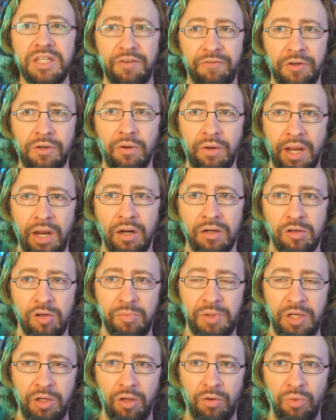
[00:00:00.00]
difficult character
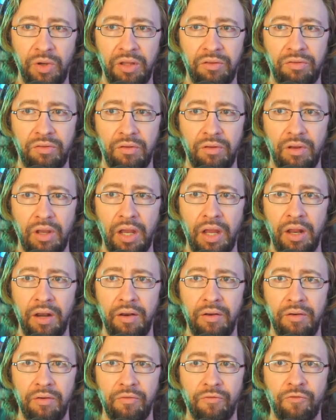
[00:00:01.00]
to be good with.
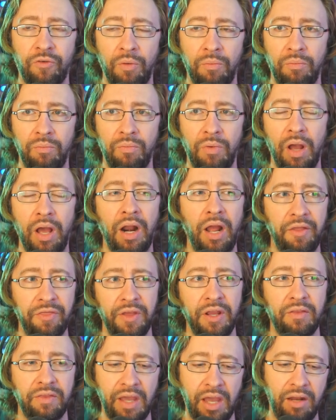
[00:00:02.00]
And from yeah. and I
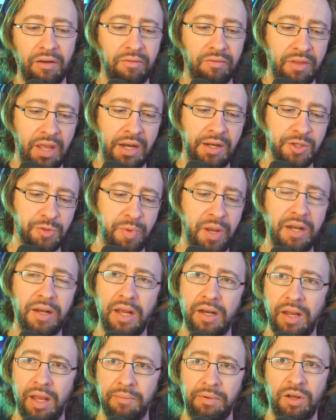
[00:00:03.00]
think that that is
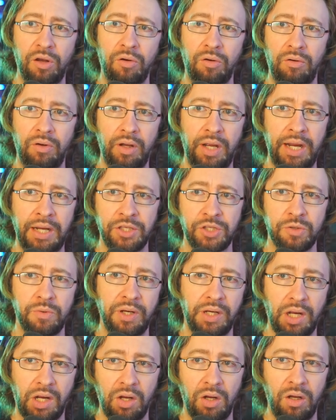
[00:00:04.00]
Bandai Namco
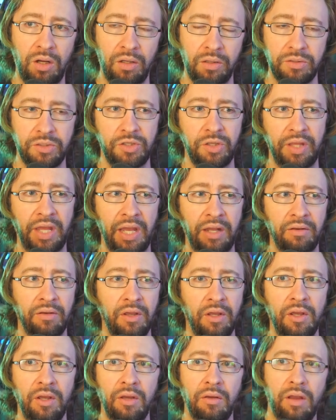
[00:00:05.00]
answering a call to that
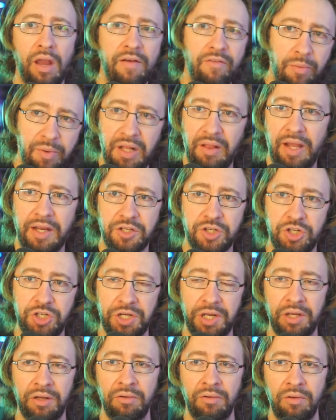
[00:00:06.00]
everybody likes
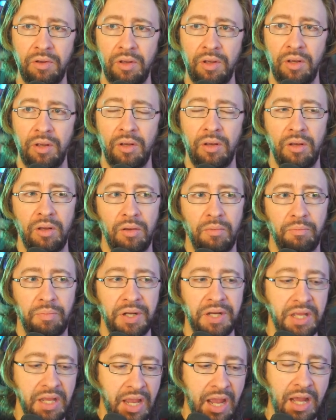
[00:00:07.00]
Jin,
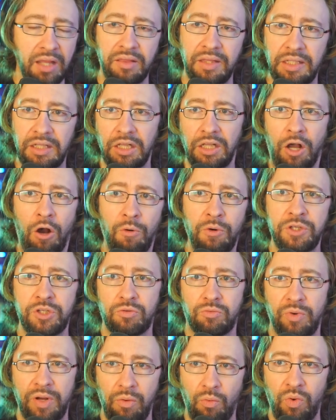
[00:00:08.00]
but he had the
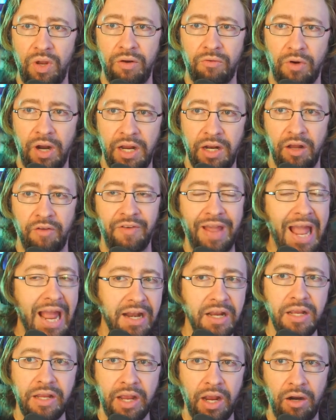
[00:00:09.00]
lowest win rate of
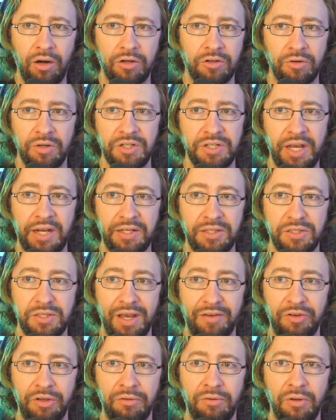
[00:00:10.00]
any character in Tekken
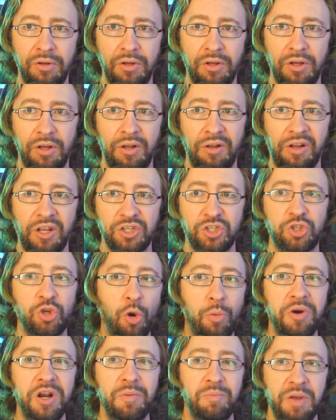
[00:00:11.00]
7 because
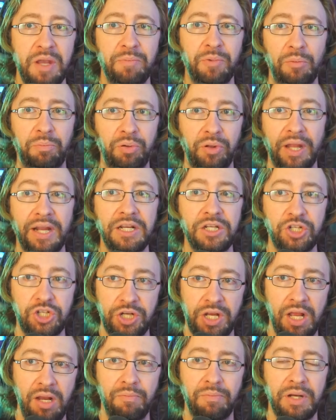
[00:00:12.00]
so oh, many really? people play
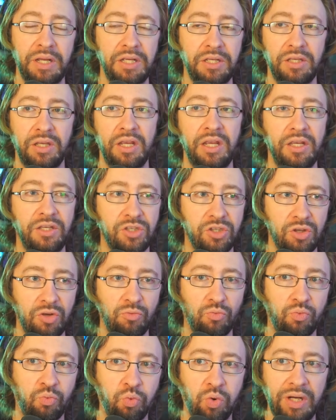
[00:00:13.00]
Jin, but he's he's
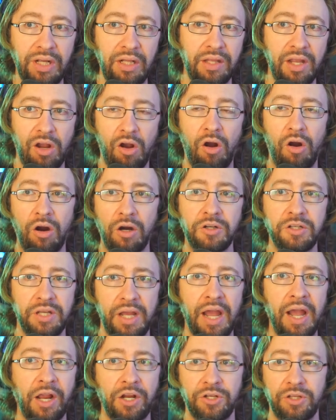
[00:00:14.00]
really hard
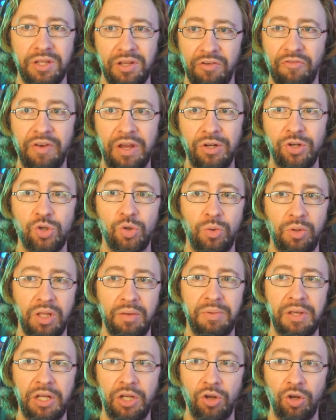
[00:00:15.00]
to actually
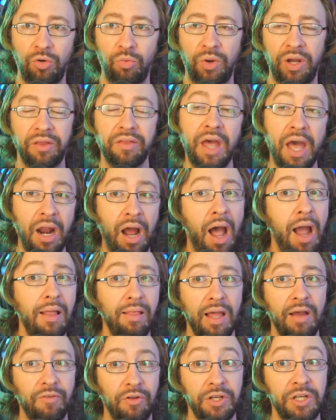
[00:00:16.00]
eventually be good with. At high
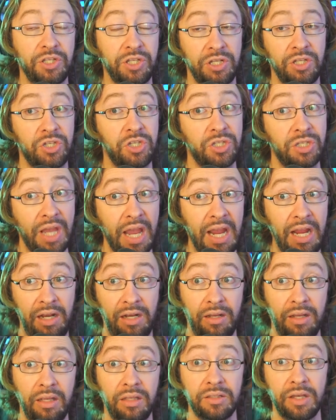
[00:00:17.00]
level, he's
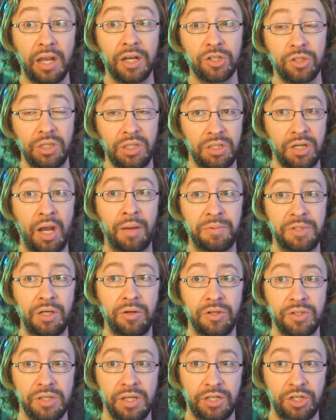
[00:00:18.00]
insane. He's actually top
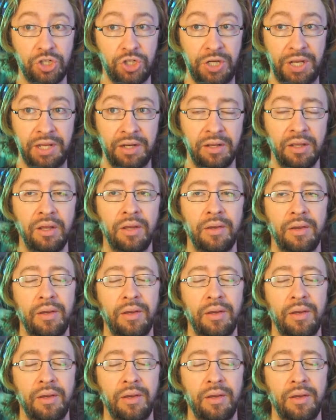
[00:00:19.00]
tier as like shit.